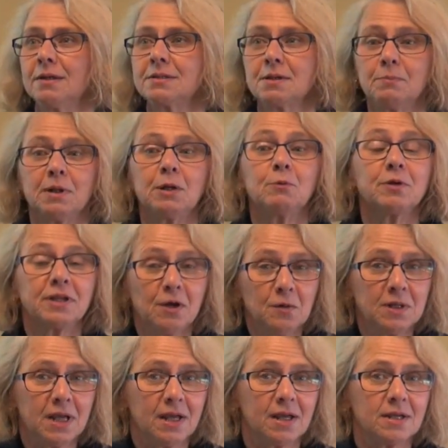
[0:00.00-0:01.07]
somebody
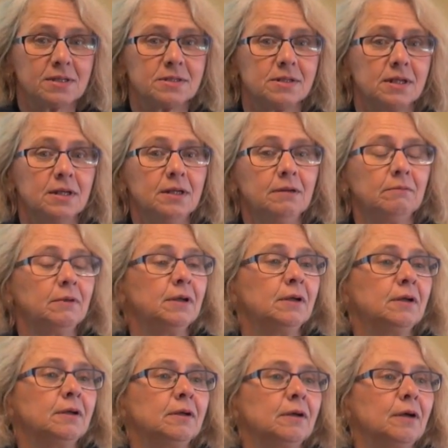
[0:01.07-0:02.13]
without ASD
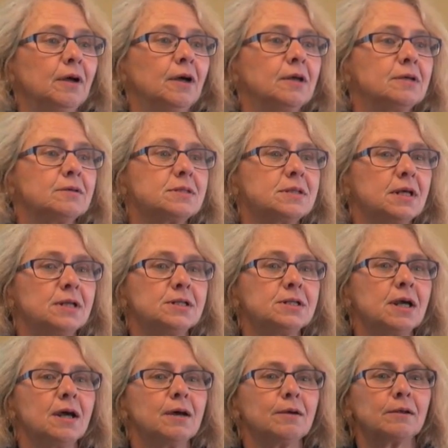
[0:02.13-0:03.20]
uh, said
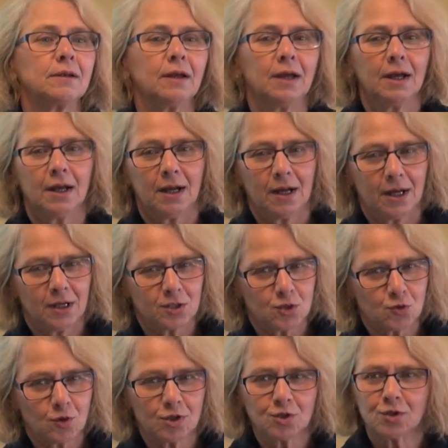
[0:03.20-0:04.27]
a, a,
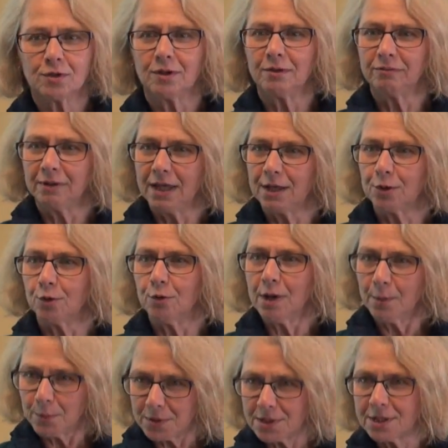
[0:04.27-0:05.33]
structure of Lego,
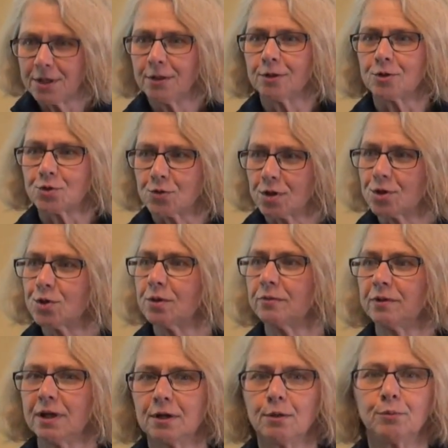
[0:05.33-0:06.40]
a particular structure
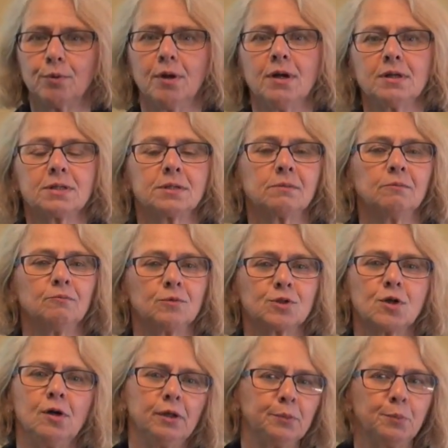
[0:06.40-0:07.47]
of Lego blocks, was
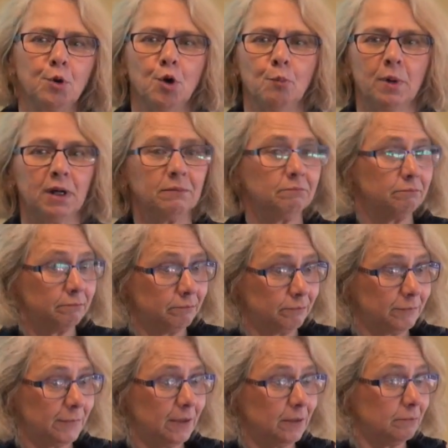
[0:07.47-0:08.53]
called a POMA.
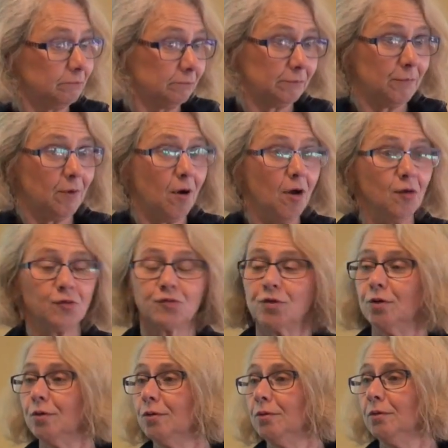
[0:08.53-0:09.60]
Now,
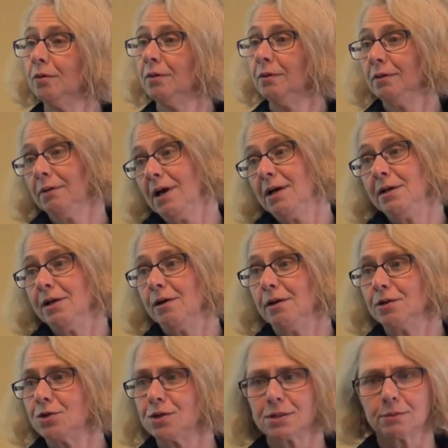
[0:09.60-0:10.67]
also a
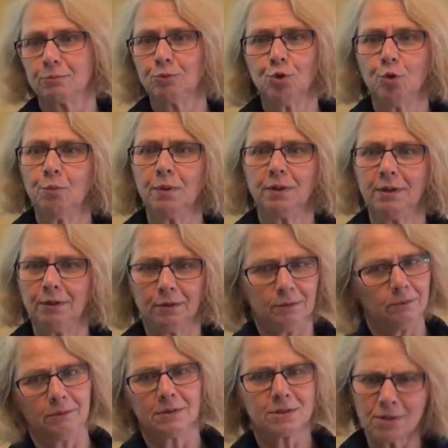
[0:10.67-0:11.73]
neologism. No, but you
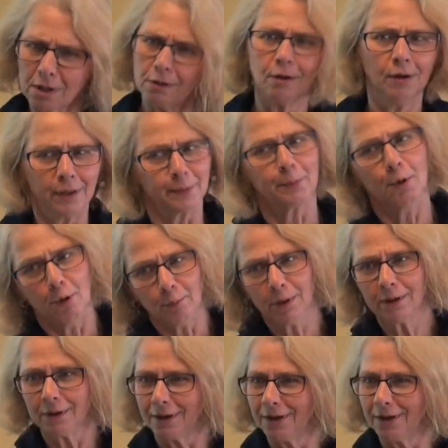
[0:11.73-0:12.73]
know, it's not called a poma.